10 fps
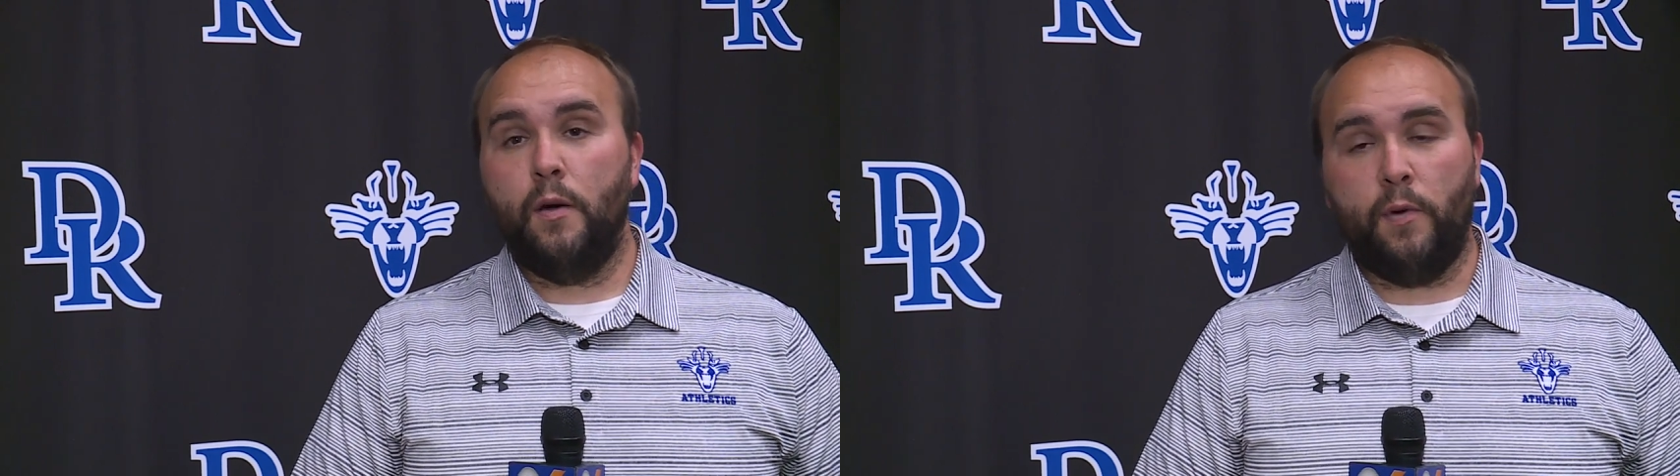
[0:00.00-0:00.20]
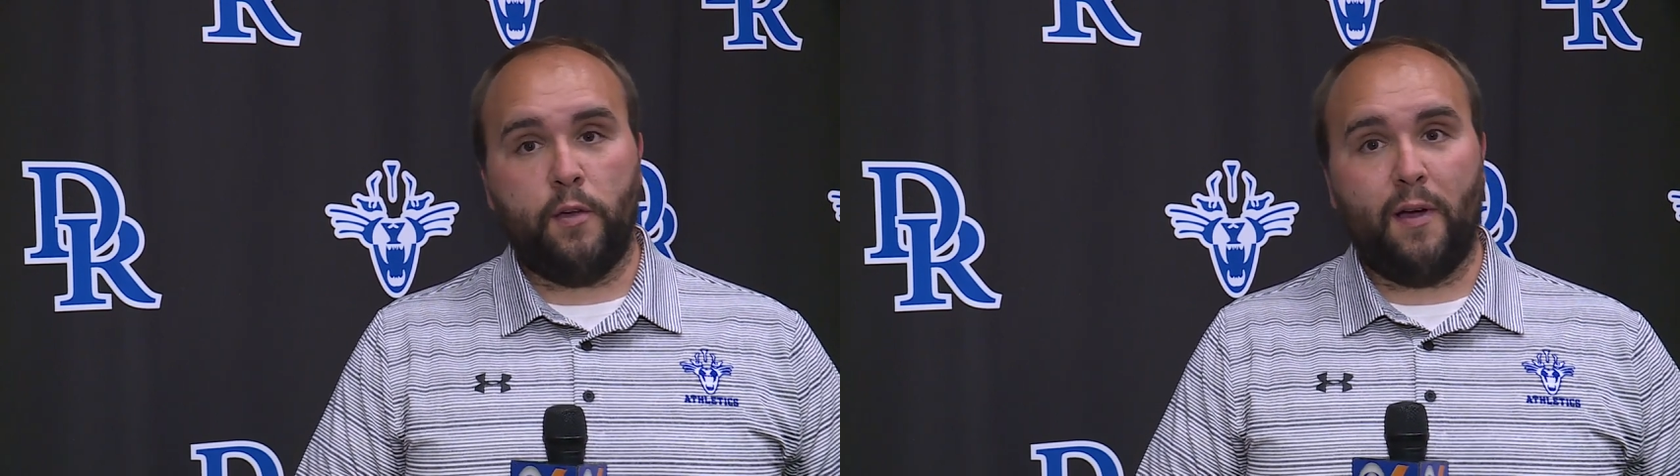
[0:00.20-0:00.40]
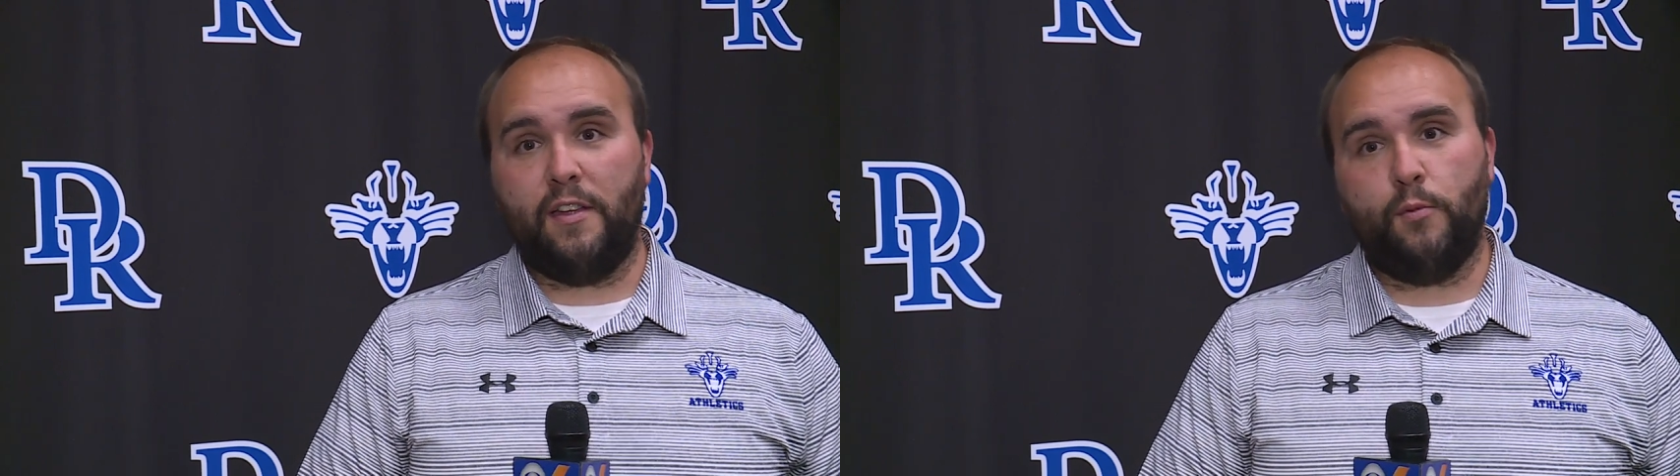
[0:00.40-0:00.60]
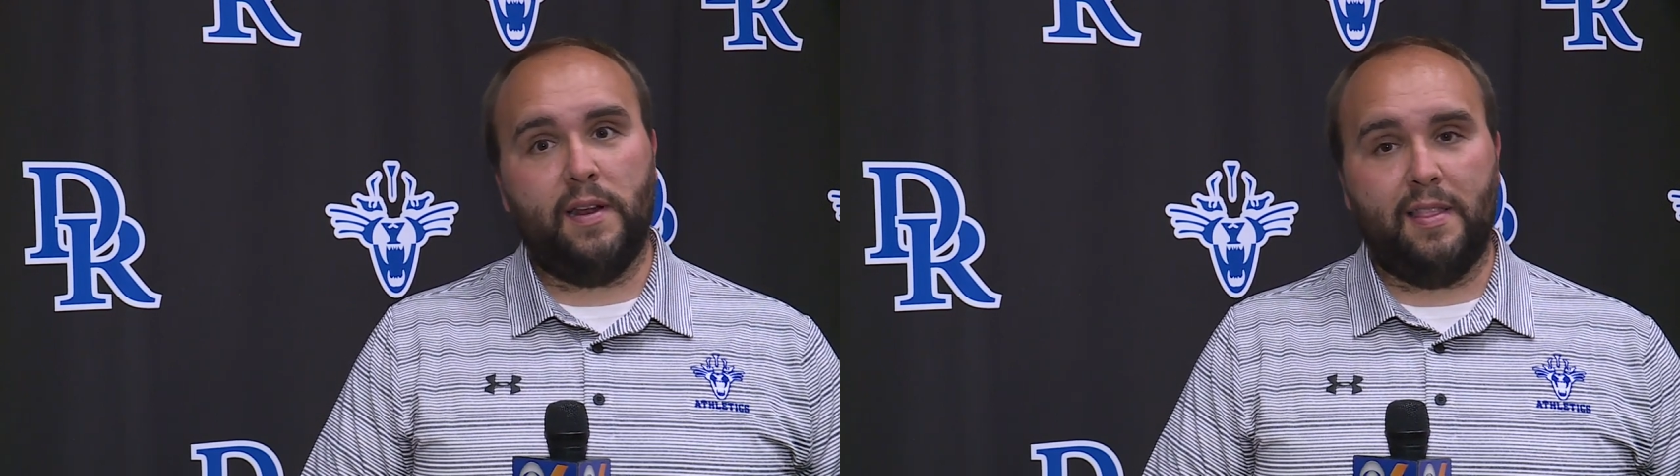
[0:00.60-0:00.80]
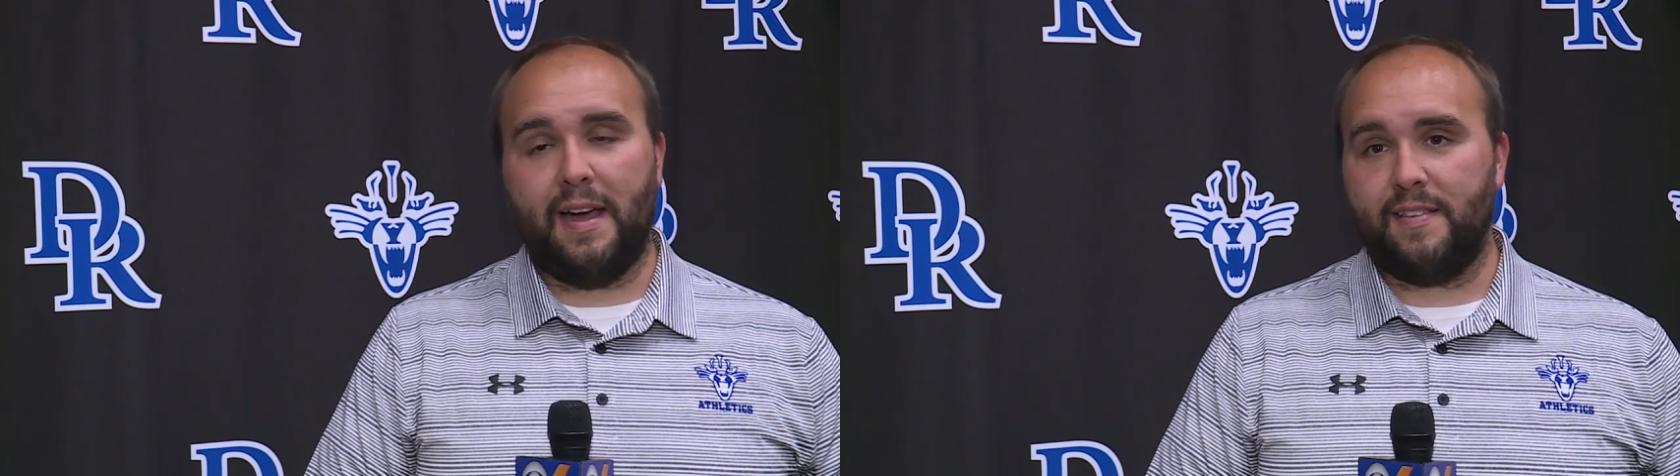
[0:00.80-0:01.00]
we
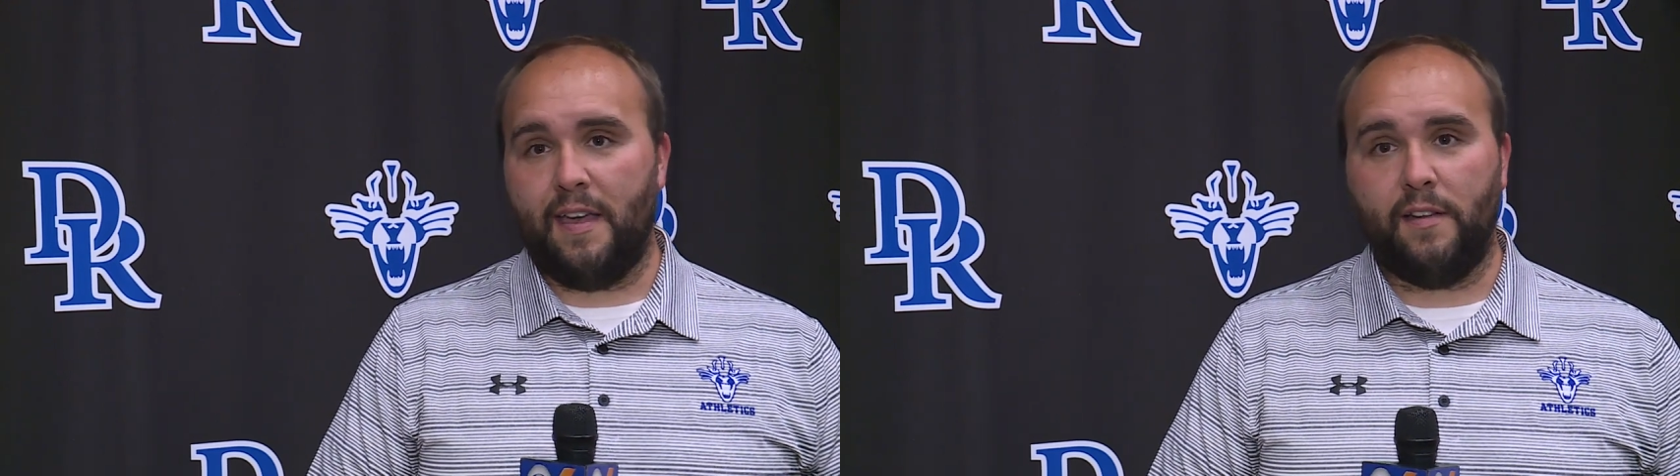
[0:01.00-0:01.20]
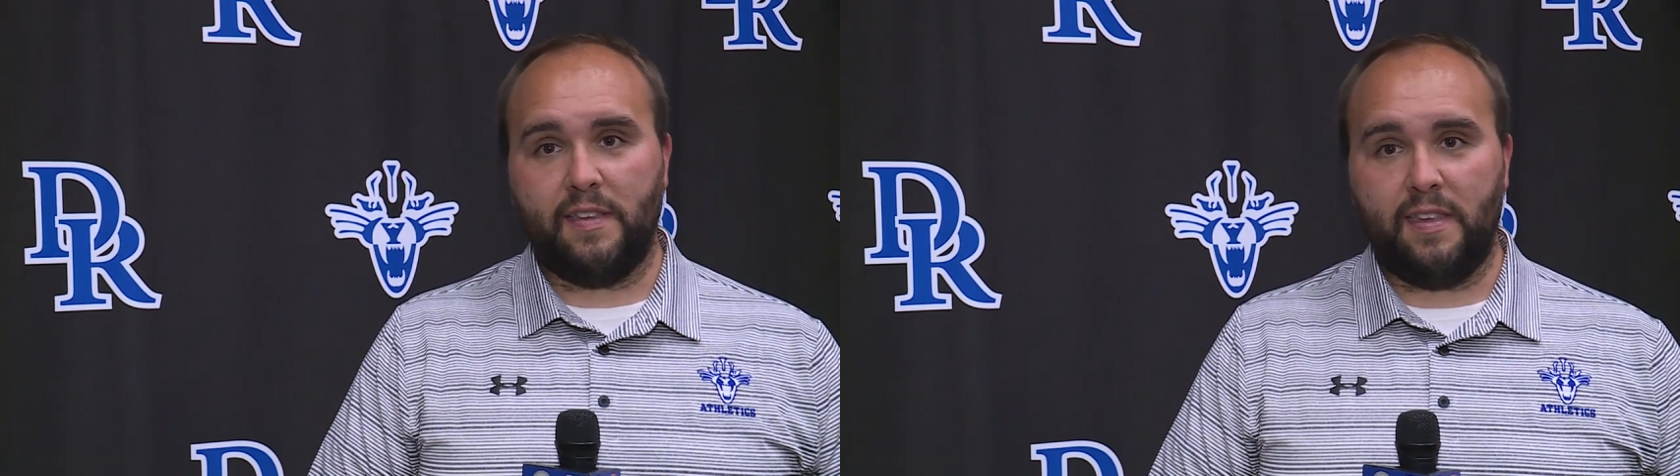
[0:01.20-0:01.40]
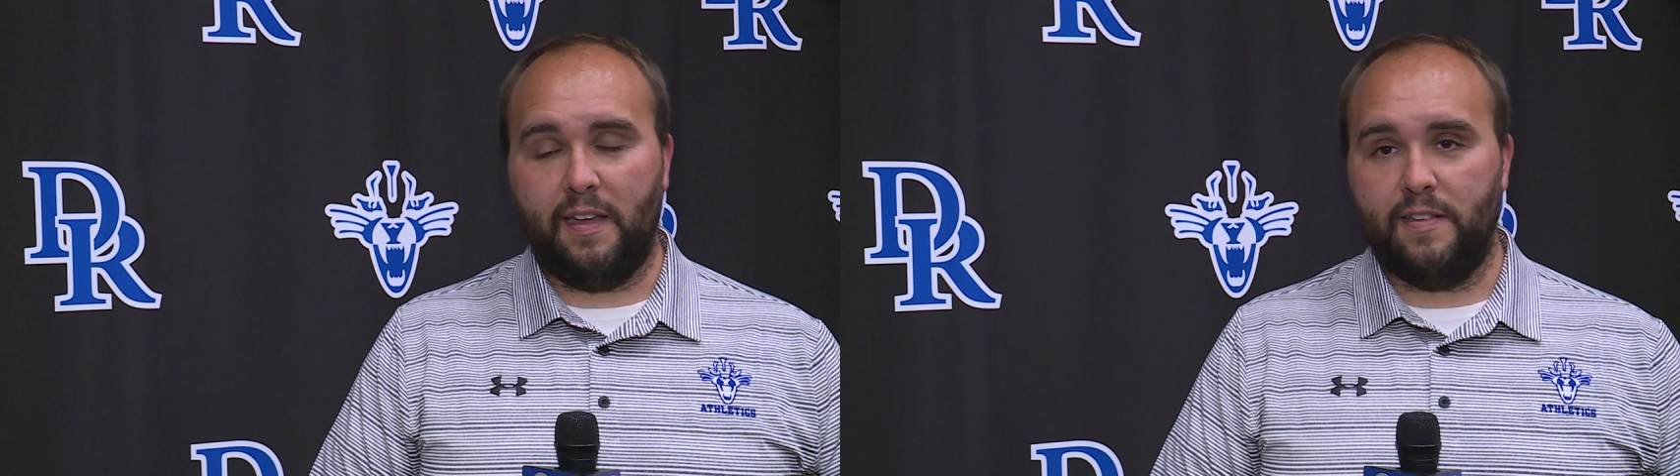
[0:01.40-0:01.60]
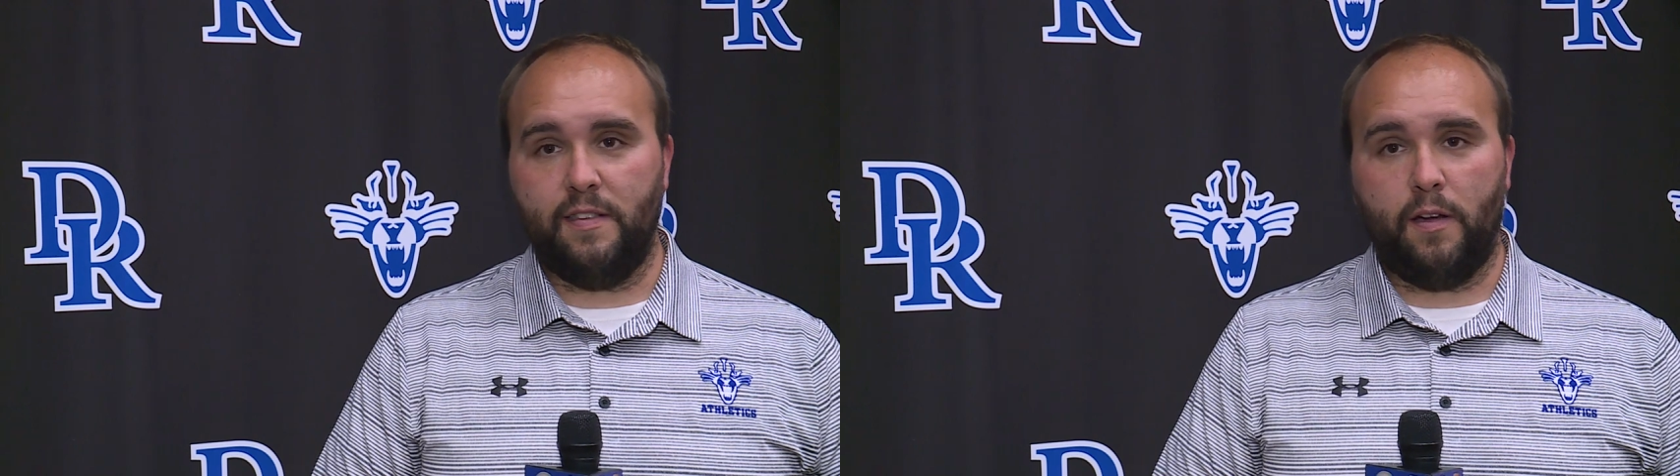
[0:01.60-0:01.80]
graduate a lot of talented kids.